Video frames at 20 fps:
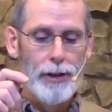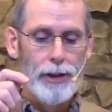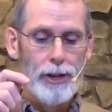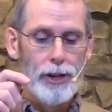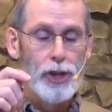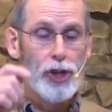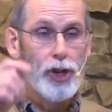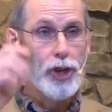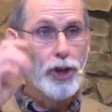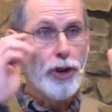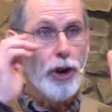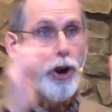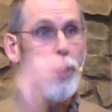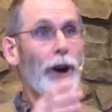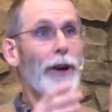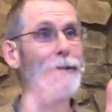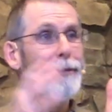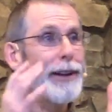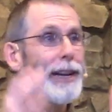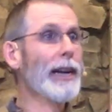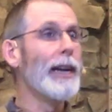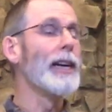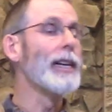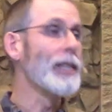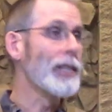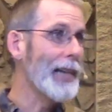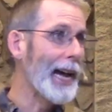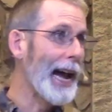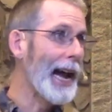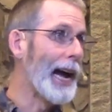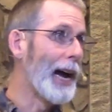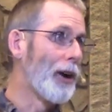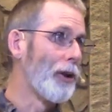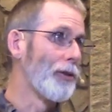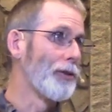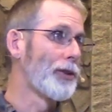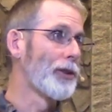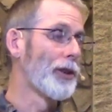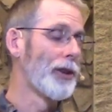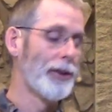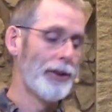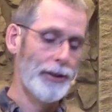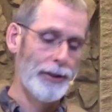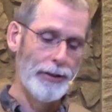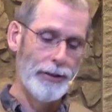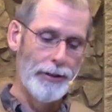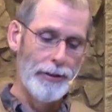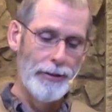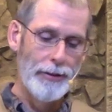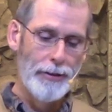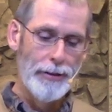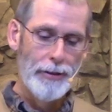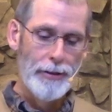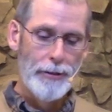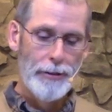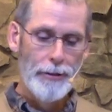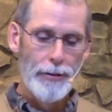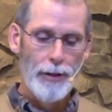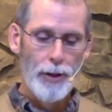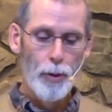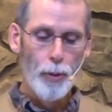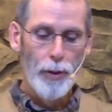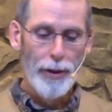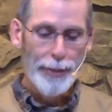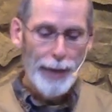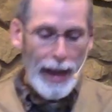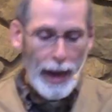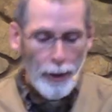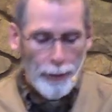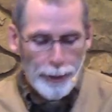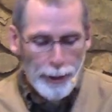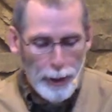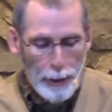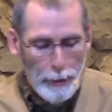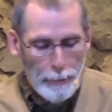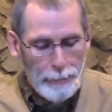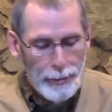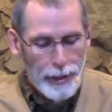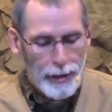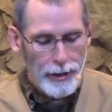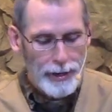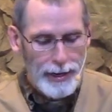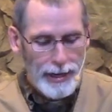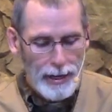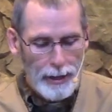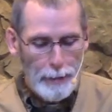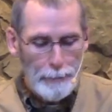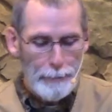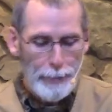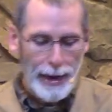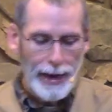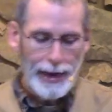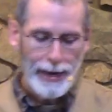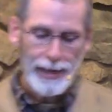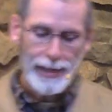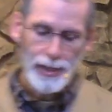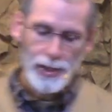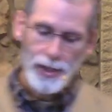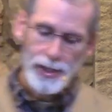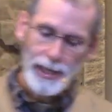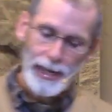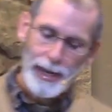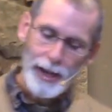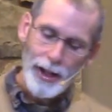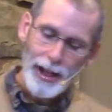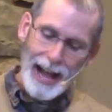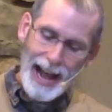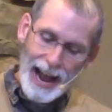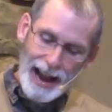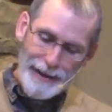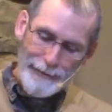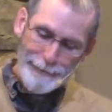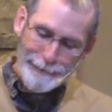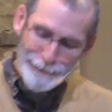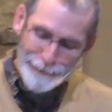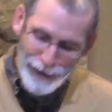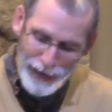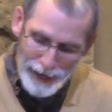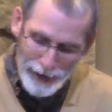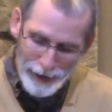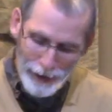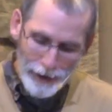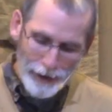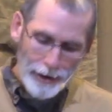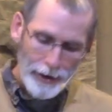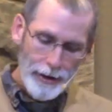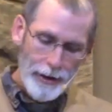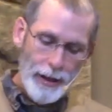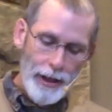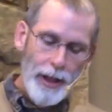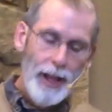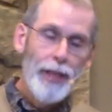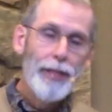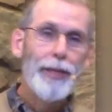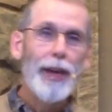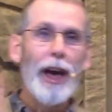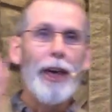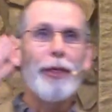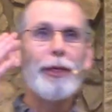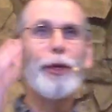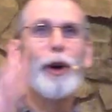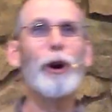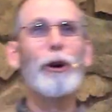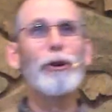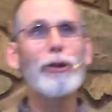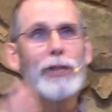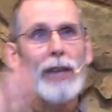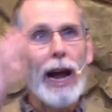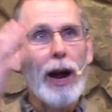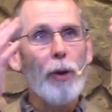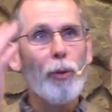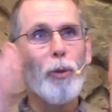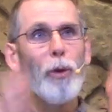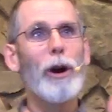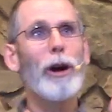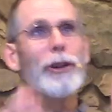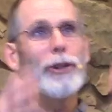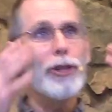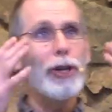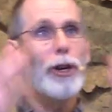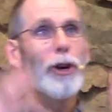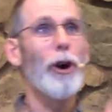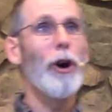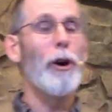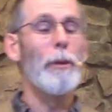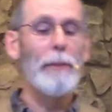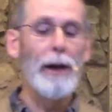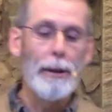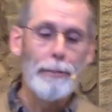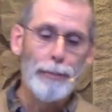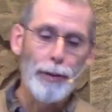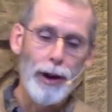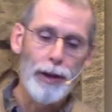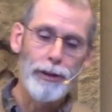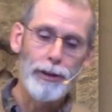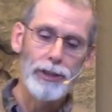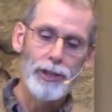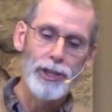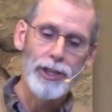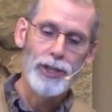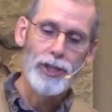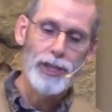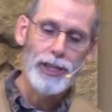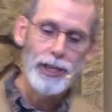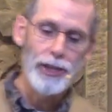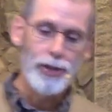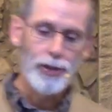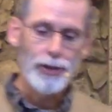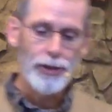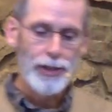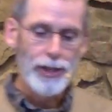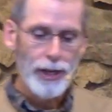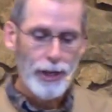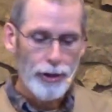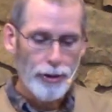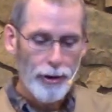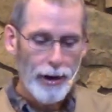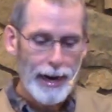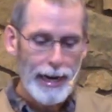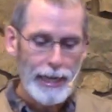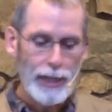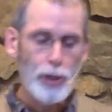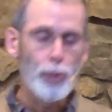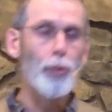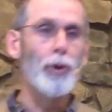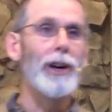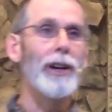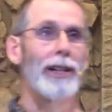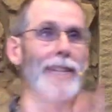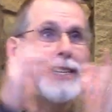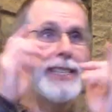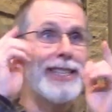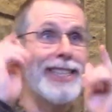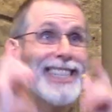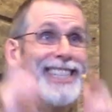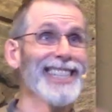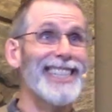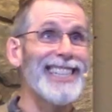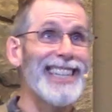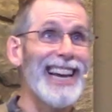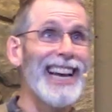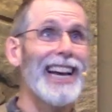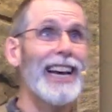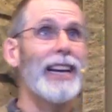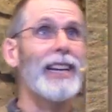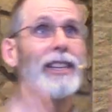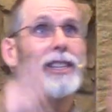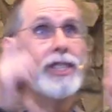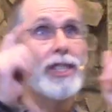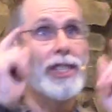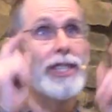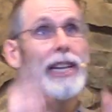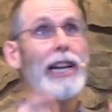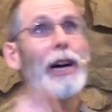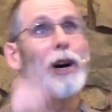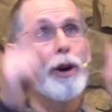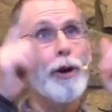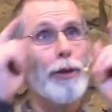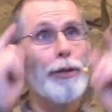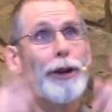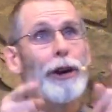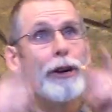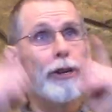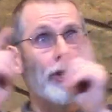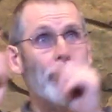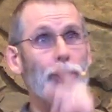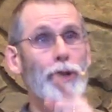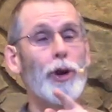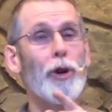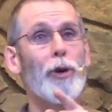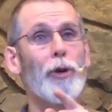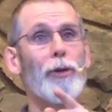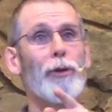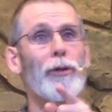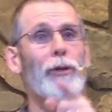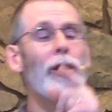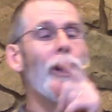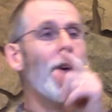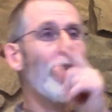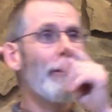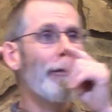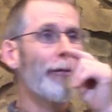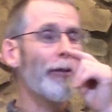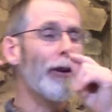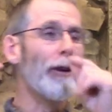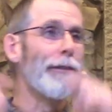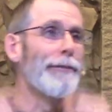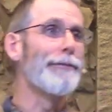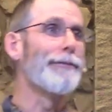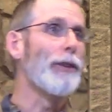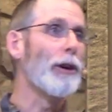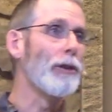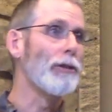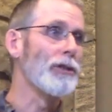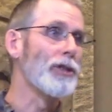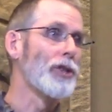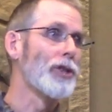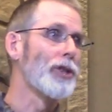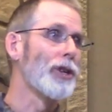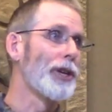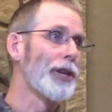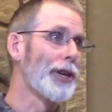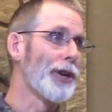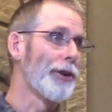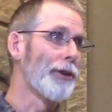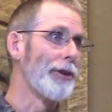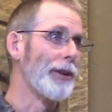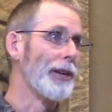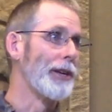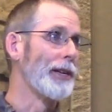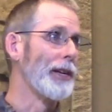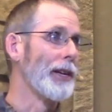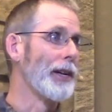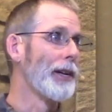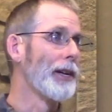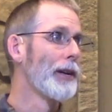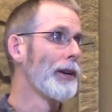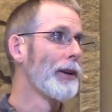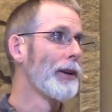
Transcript: starving us out without the ability to buy and sell, I fear that those I want to call my brothers and sisters in Christ will instead sell their soul for a false security.